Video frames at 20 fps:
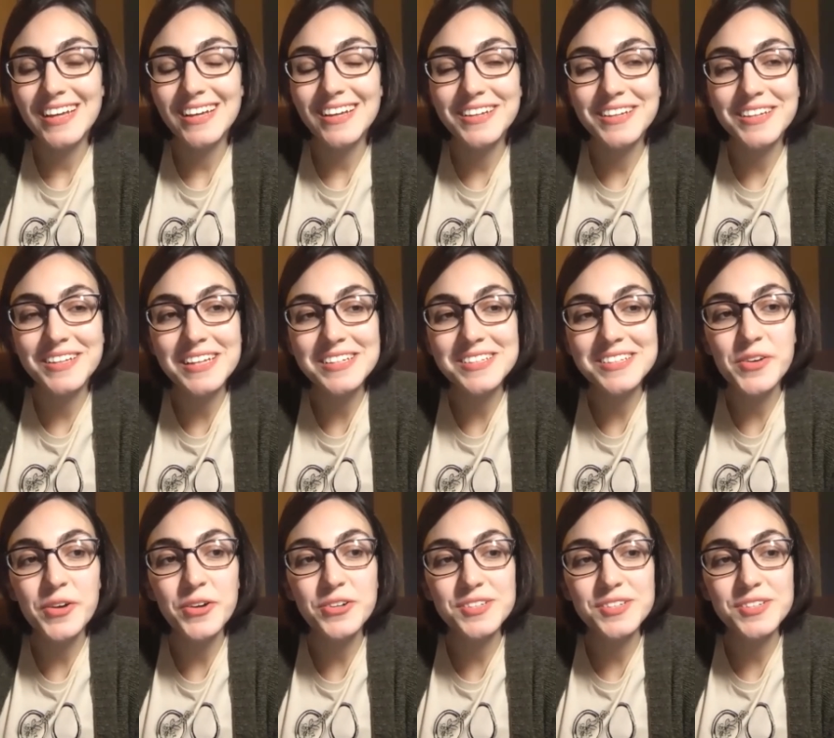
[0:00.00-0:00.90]
That's
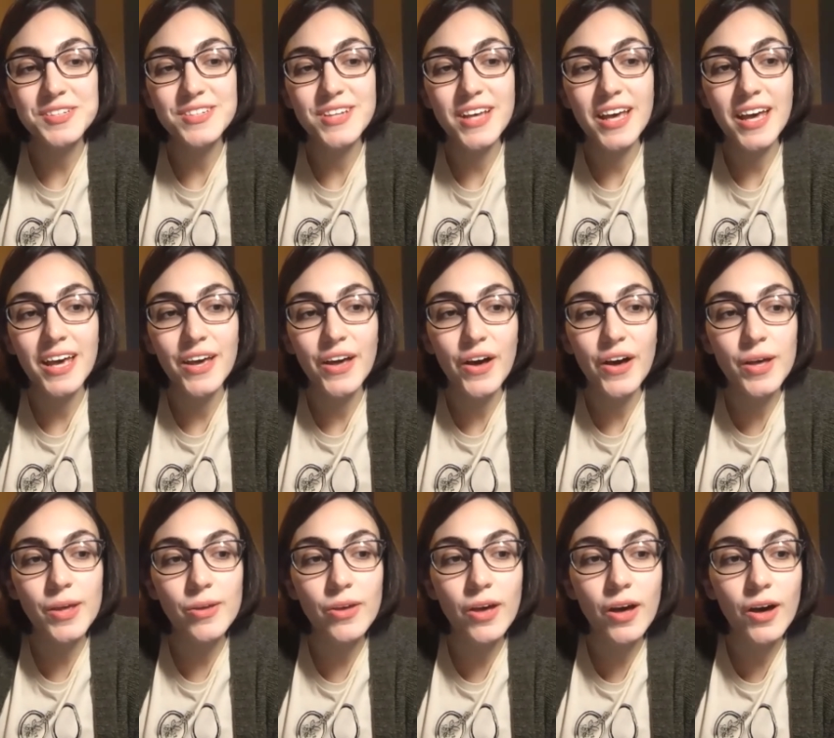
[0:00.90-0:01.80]
hard to say.
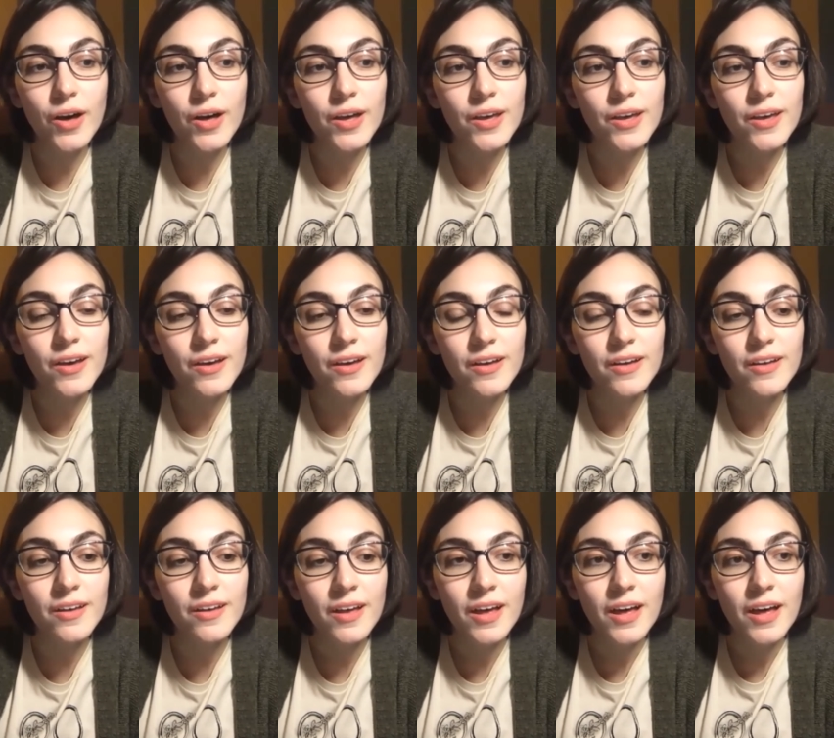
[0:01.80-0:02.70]

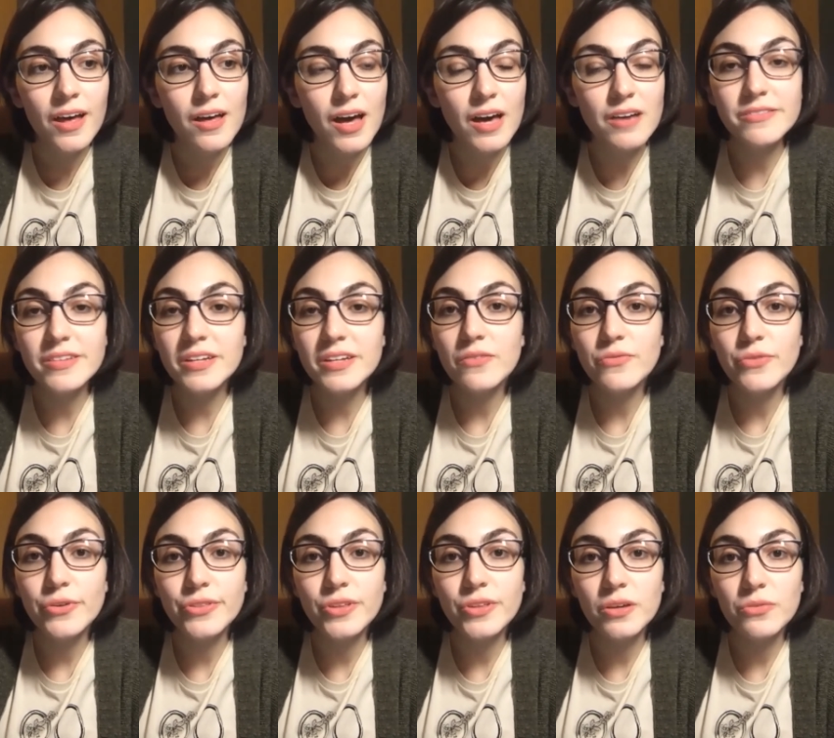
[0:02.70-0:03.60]
I've done
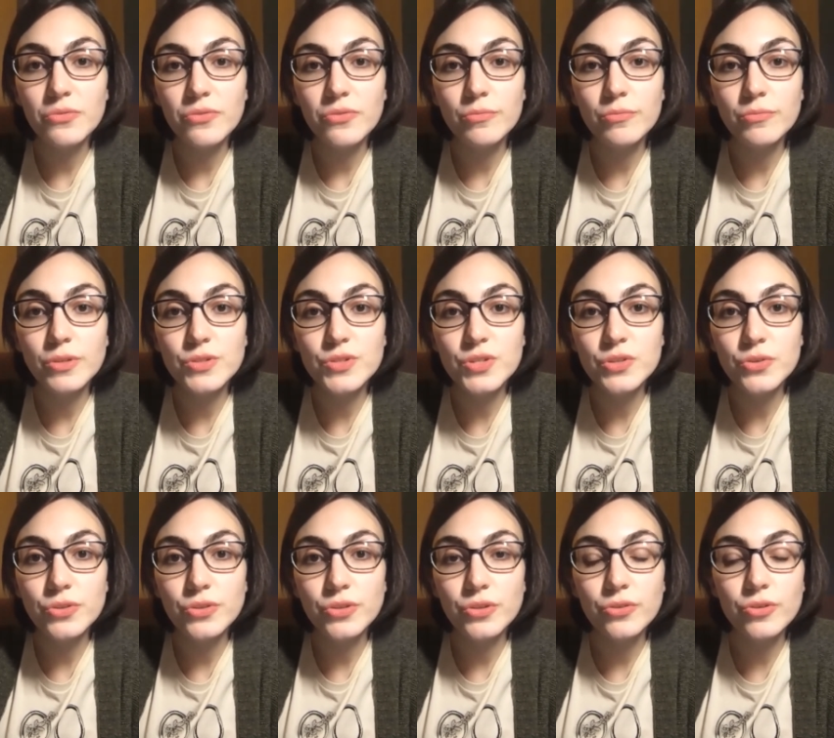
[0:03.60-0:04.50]
everything from
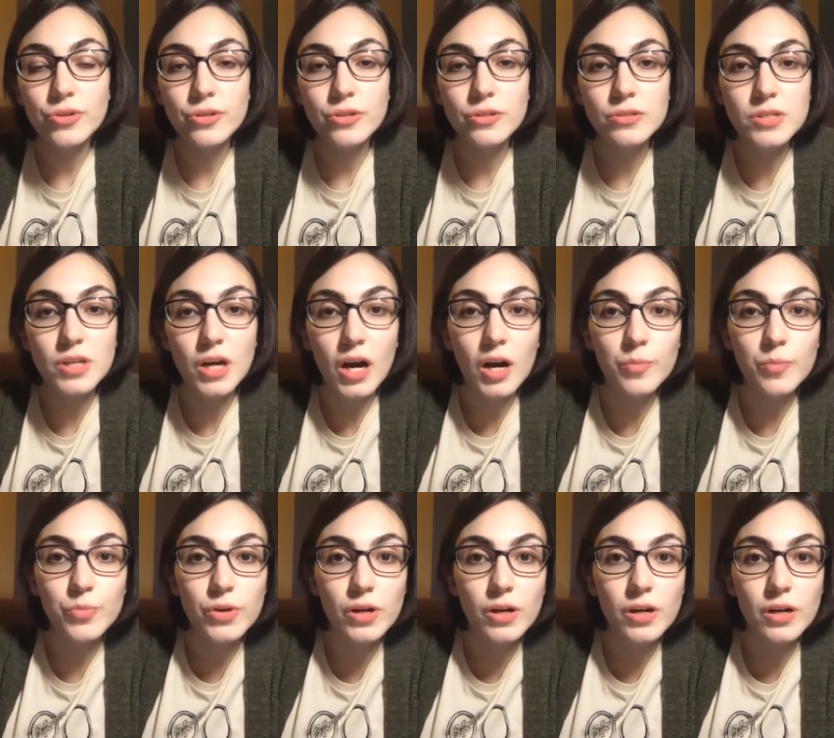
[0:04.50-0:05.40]
musical theater to
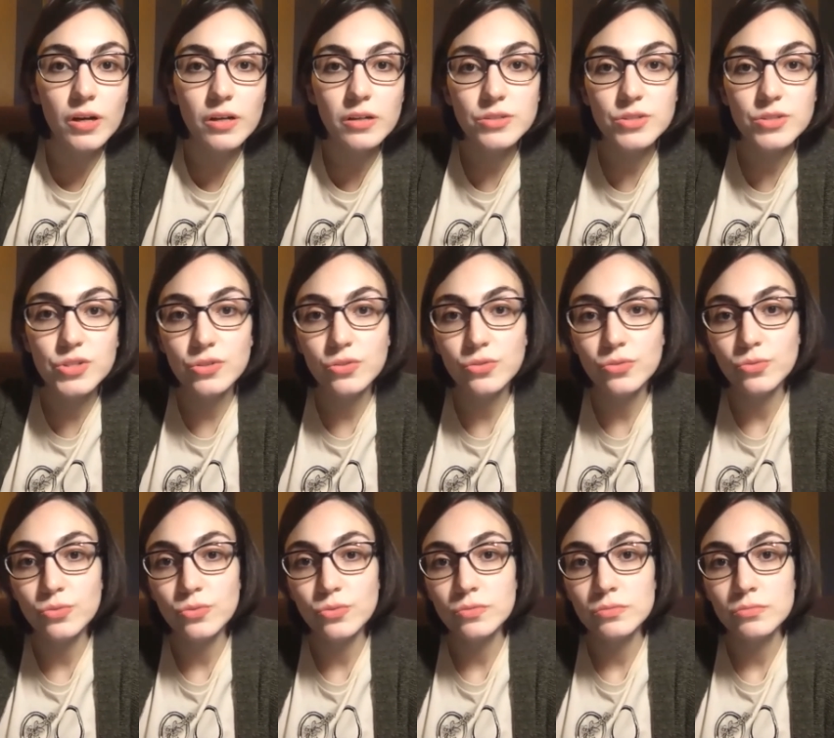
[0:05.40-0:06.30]
opera
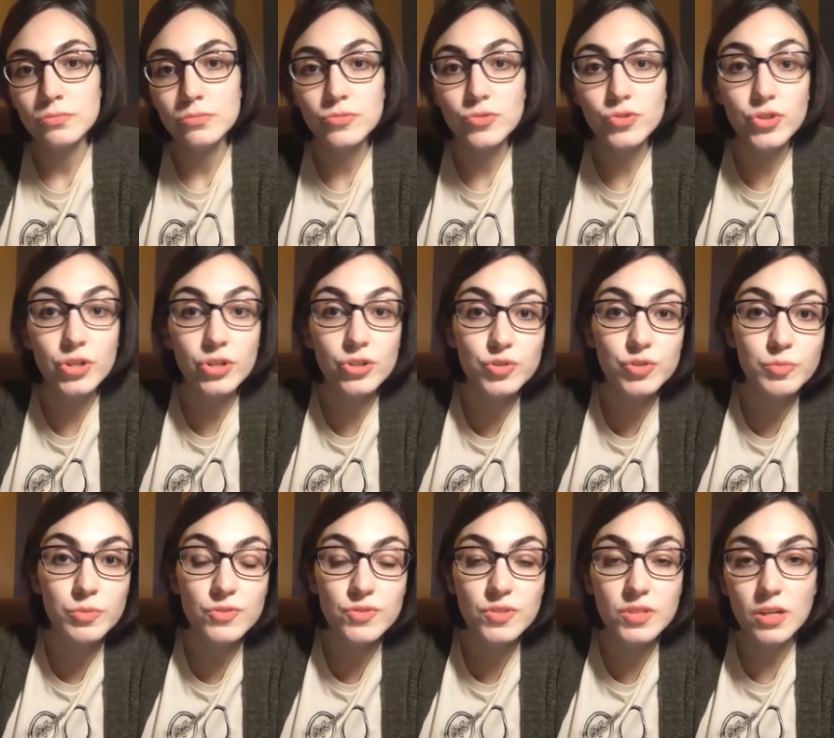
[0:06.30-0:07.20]
to church
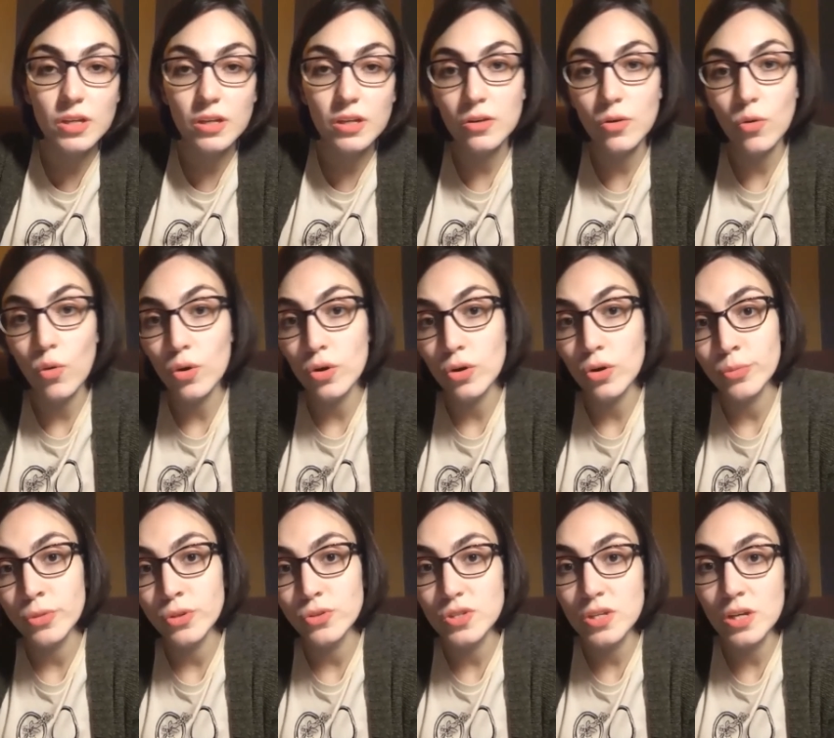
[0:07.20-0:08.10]
music, choral
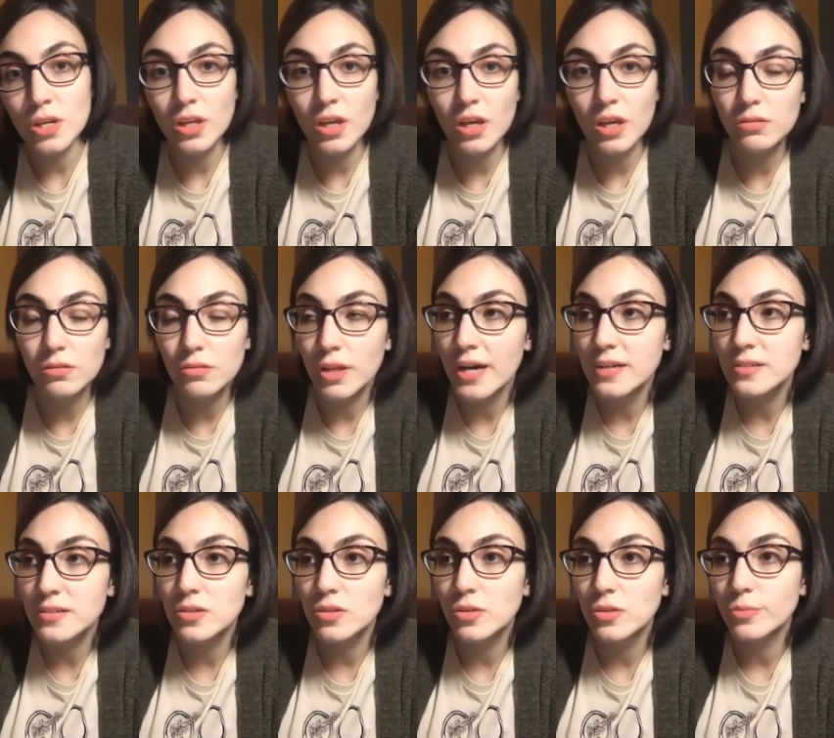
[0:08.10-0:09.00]
music,
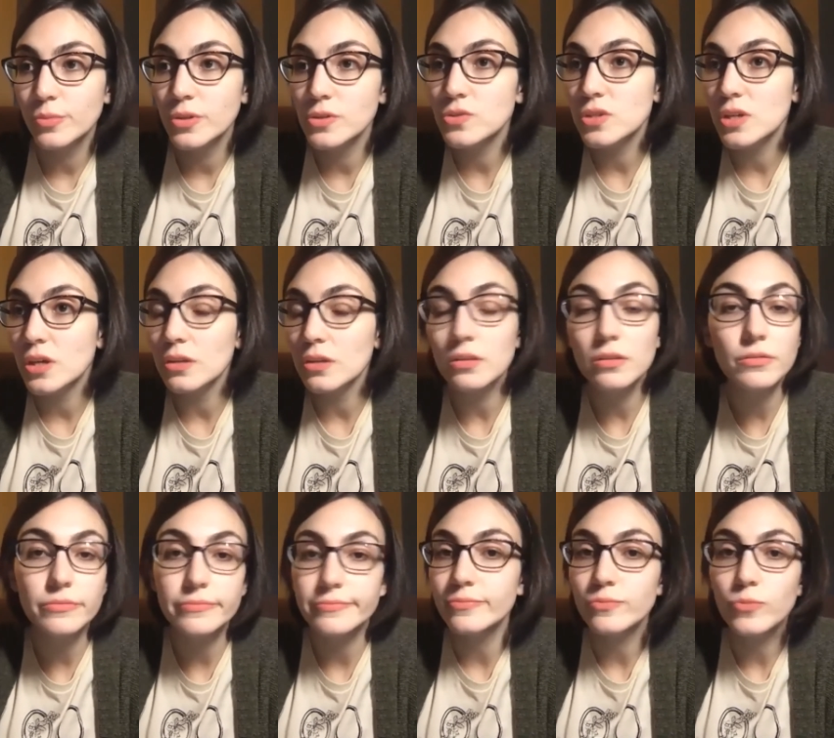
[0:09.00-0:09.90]
classical music,
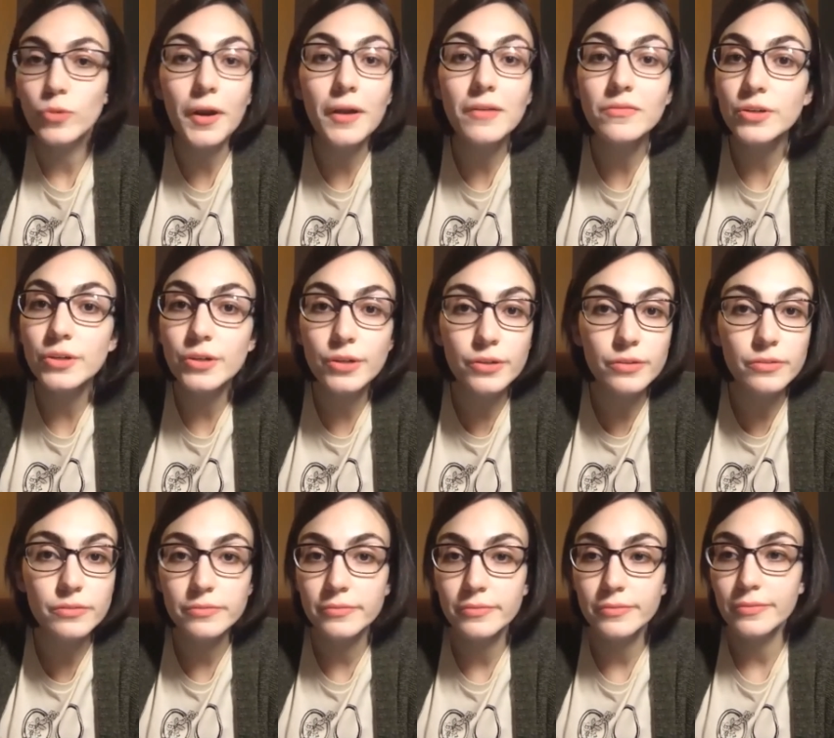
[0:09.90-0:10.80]
whatever
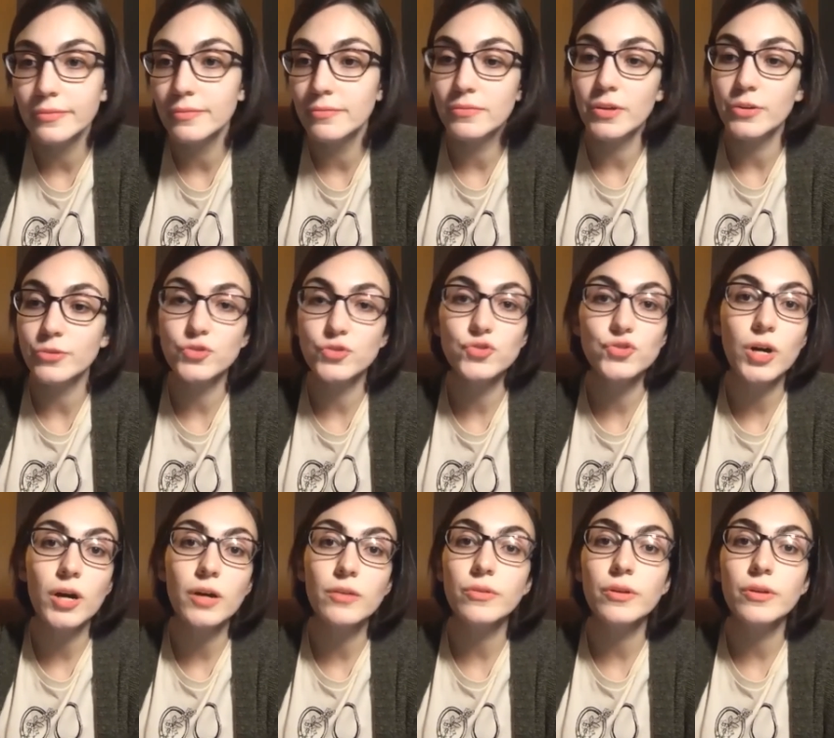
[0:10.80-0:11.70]
there's a
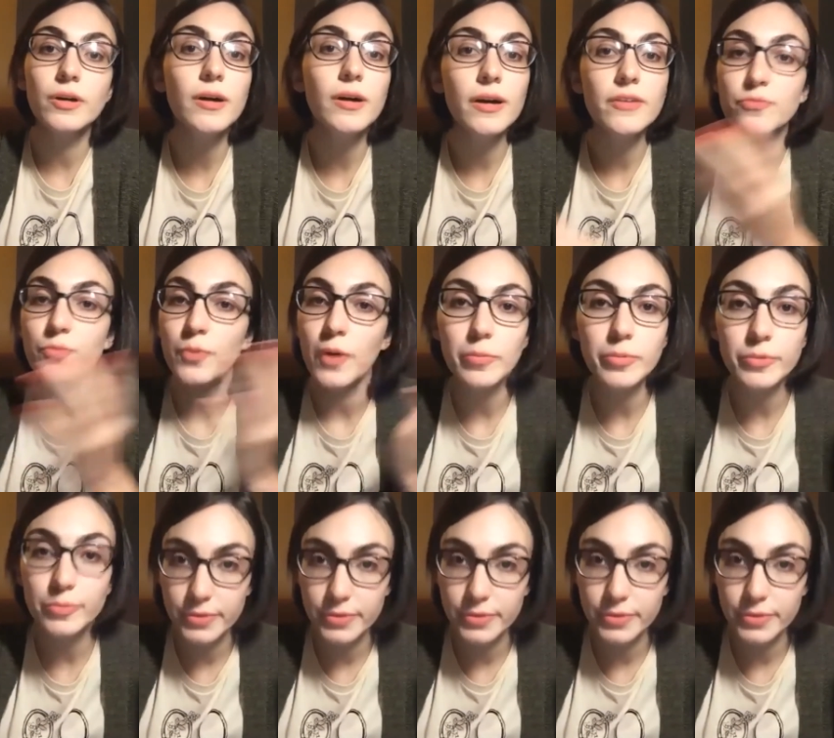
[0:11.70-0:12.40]
genre, I've probably